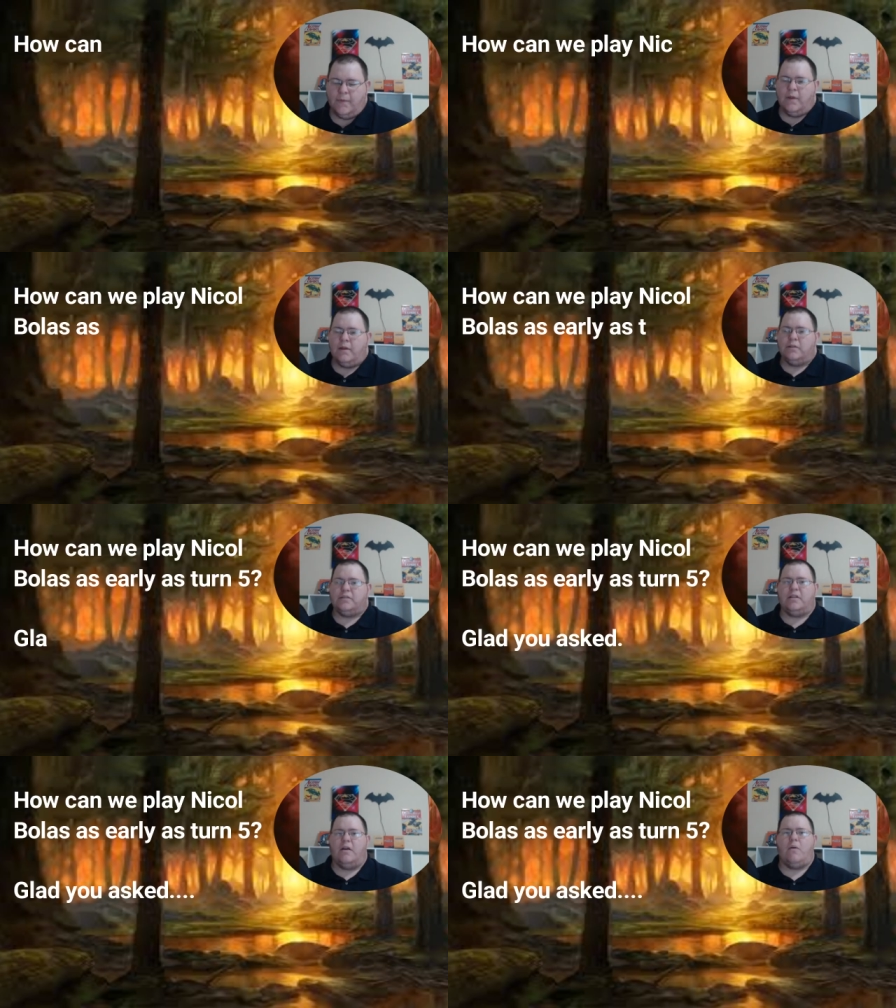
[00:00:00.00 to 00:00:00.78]

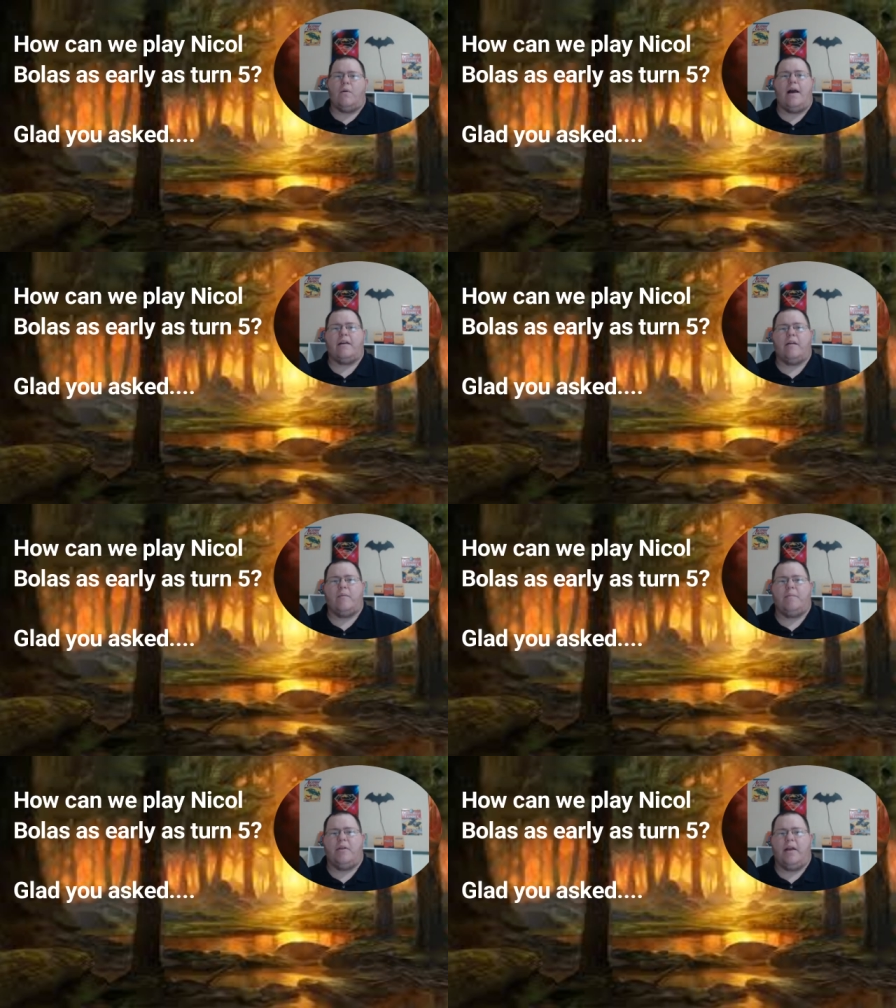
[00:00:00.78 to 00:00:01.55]
So how can
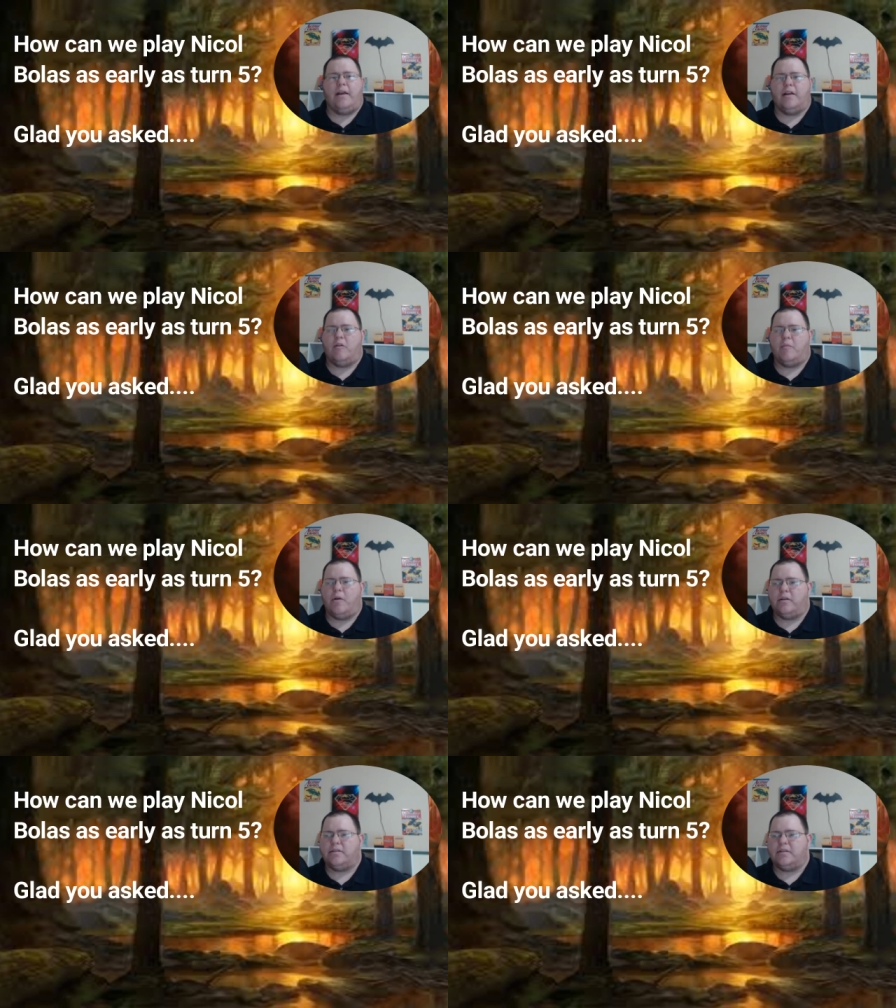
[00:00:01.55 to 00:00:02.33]
we play Nicol
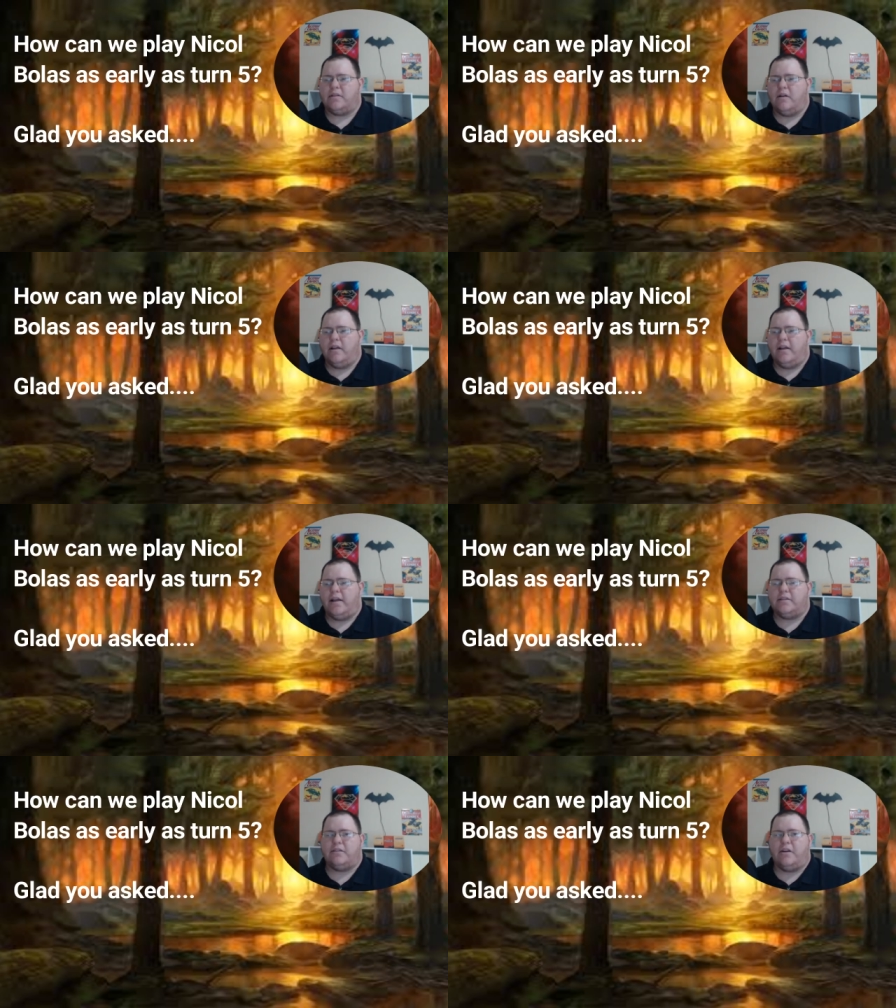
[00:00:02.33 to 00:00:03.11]
Bolas as early
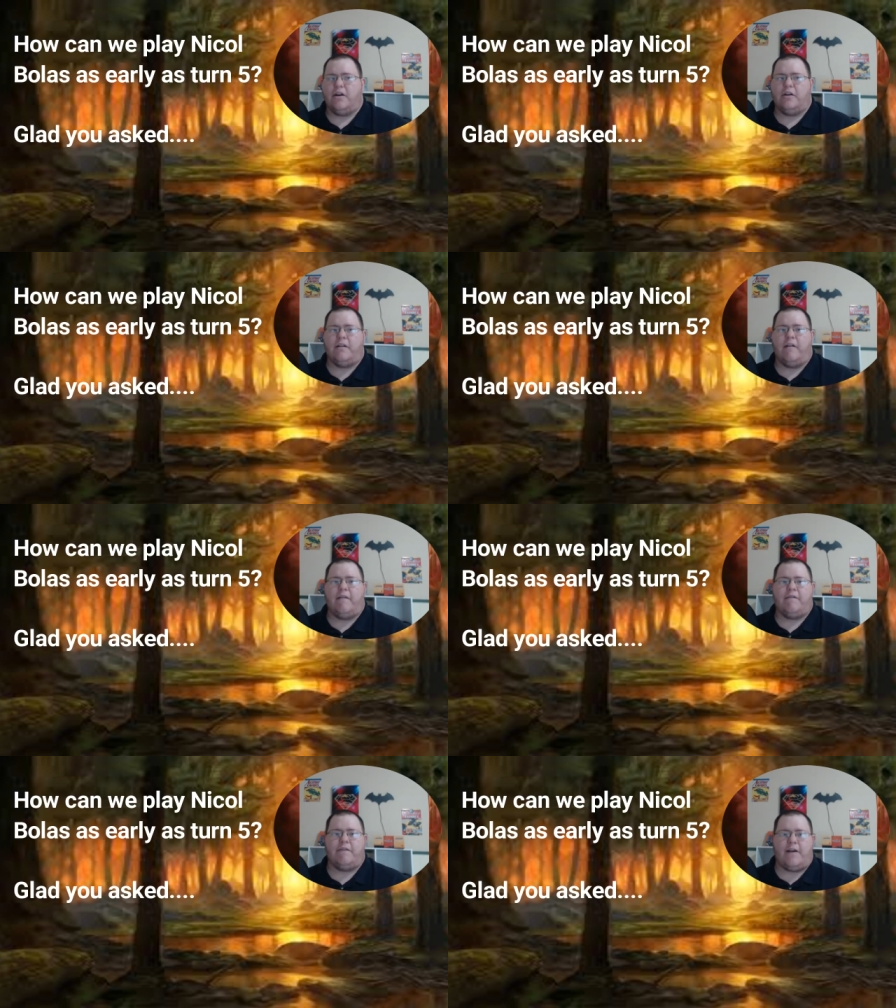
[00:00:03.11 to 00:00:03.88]
as turn
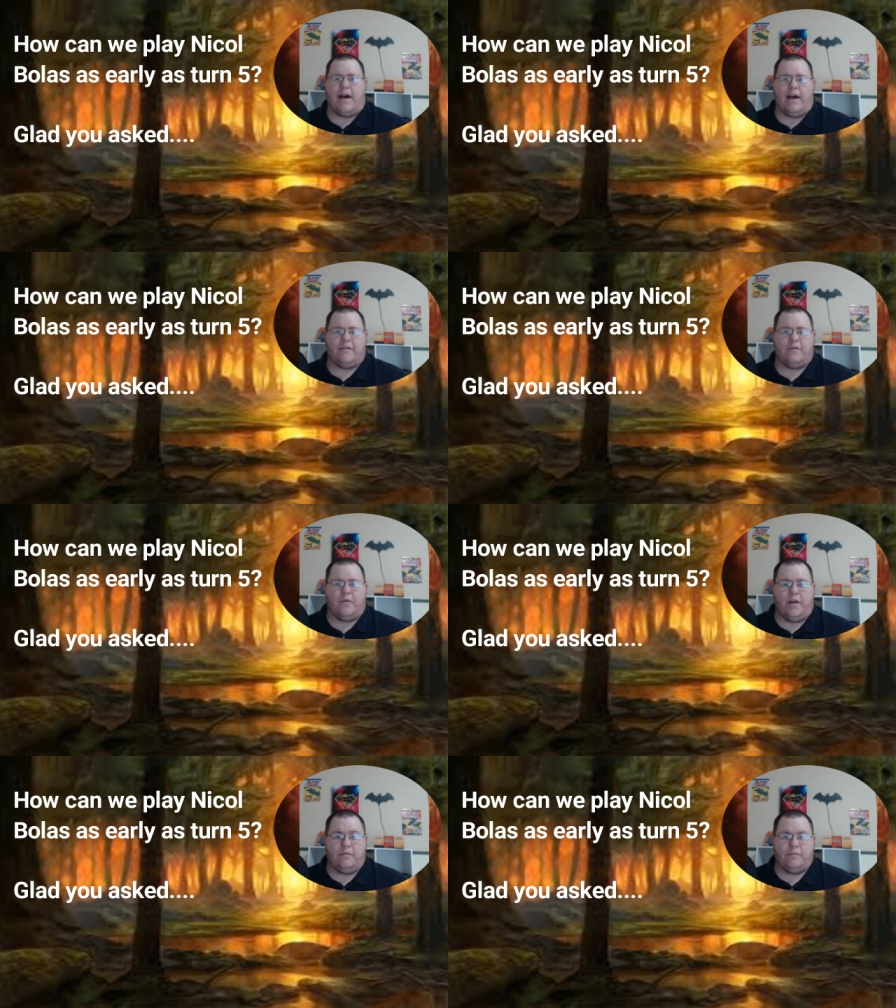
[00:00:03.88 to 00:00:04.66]
5?
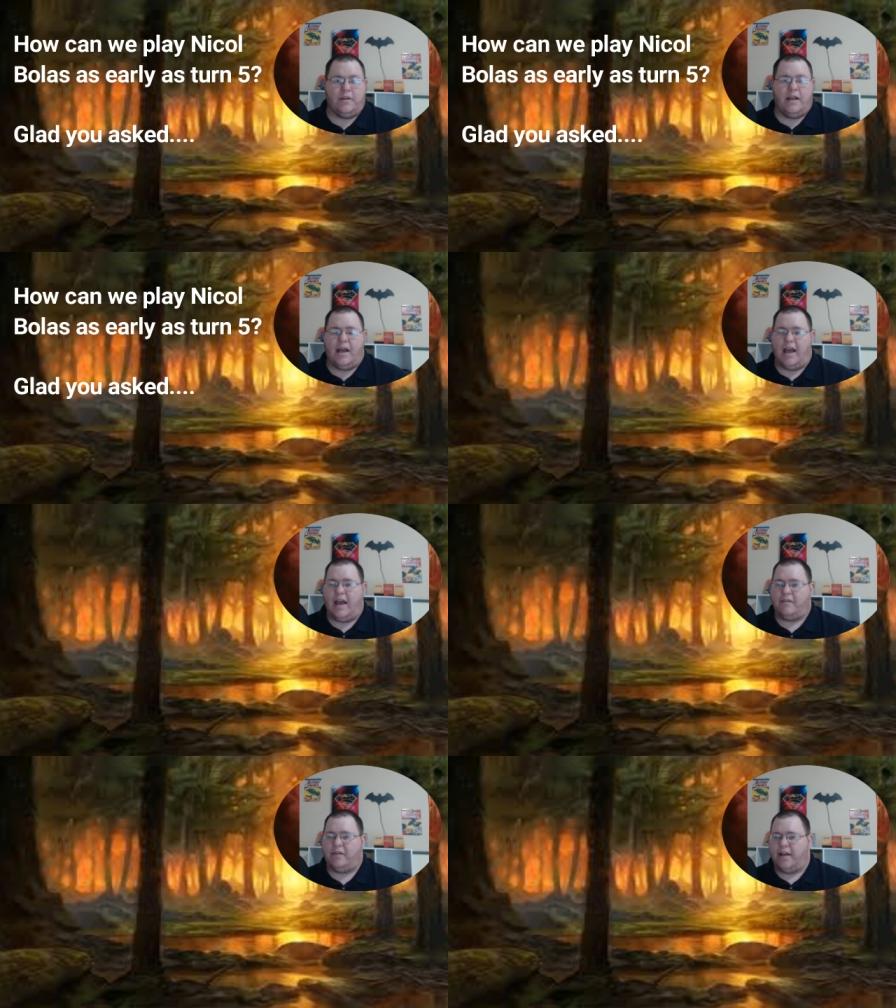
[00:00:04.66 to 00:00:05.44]
Well, I
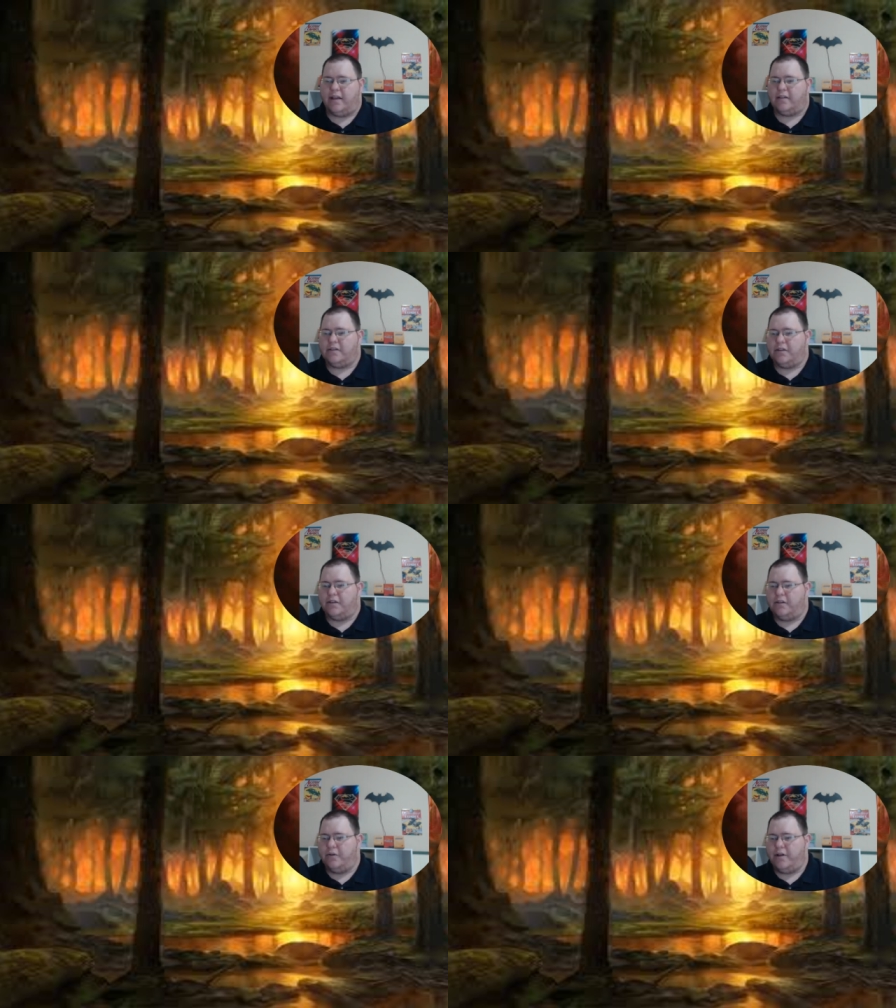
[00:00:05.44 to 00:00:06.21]
have a deck that's going to
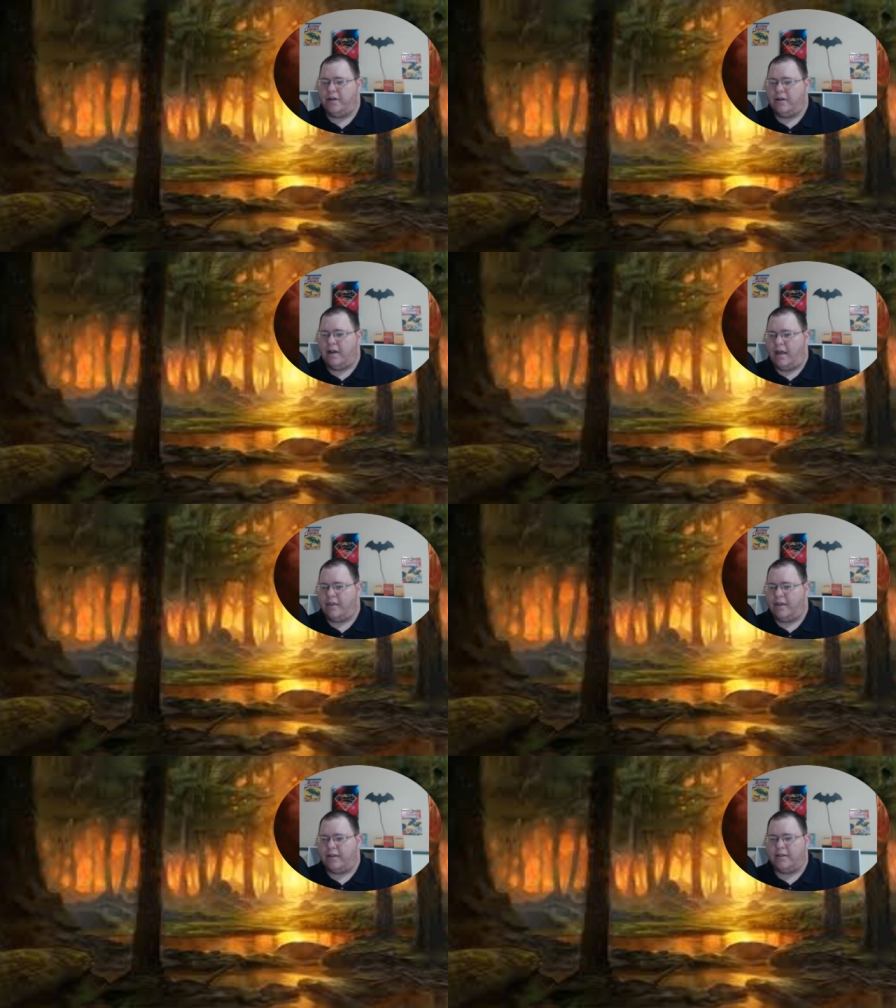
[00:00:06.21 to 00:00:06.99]
do it. I
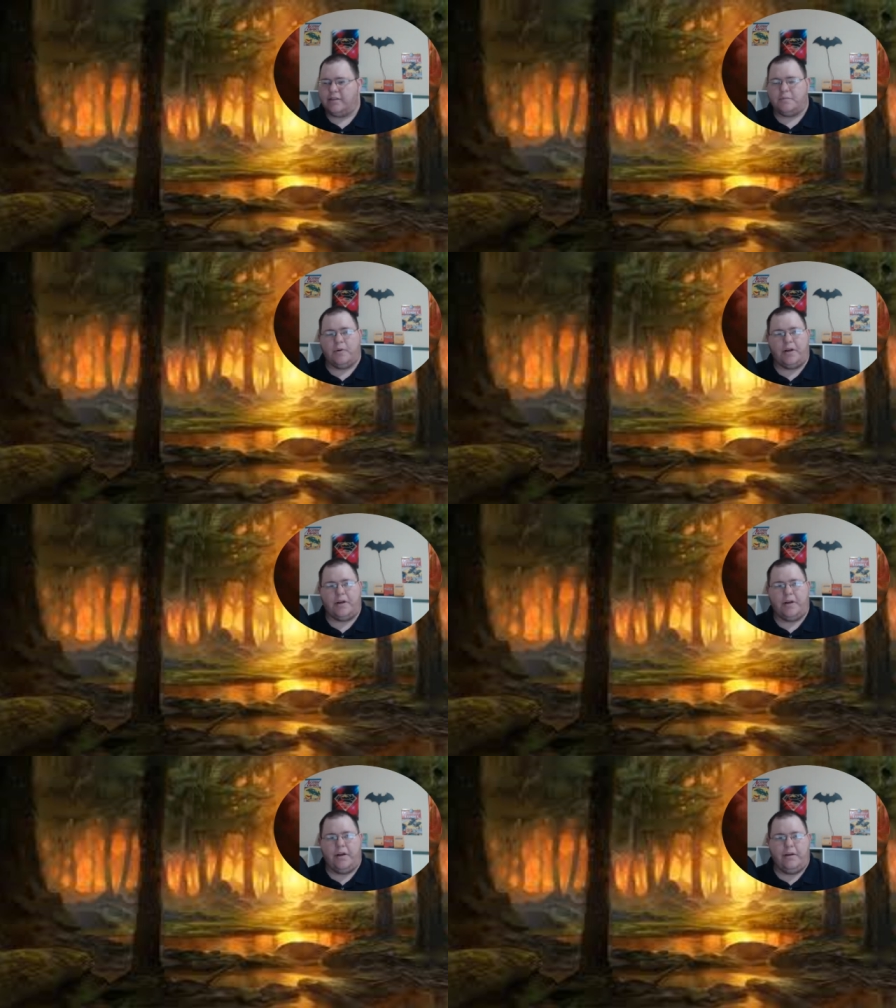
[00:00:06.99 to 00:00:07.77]
think that it's pretty
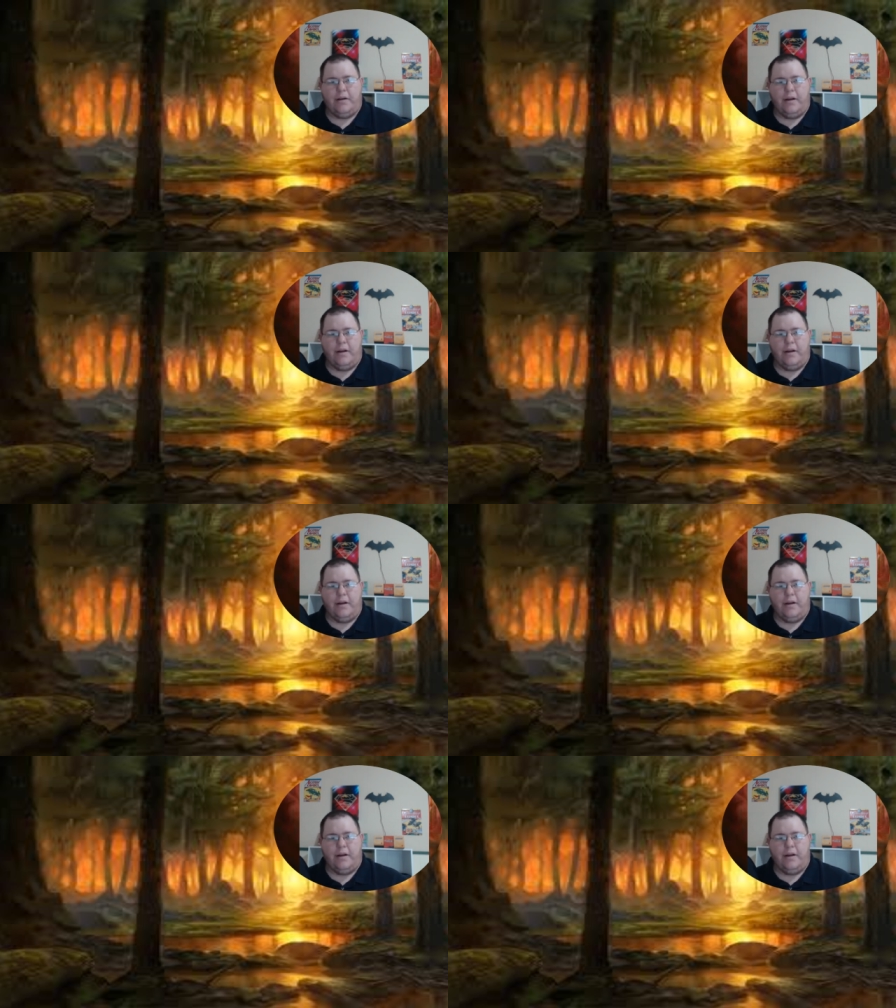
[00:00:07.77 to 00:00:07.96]
good.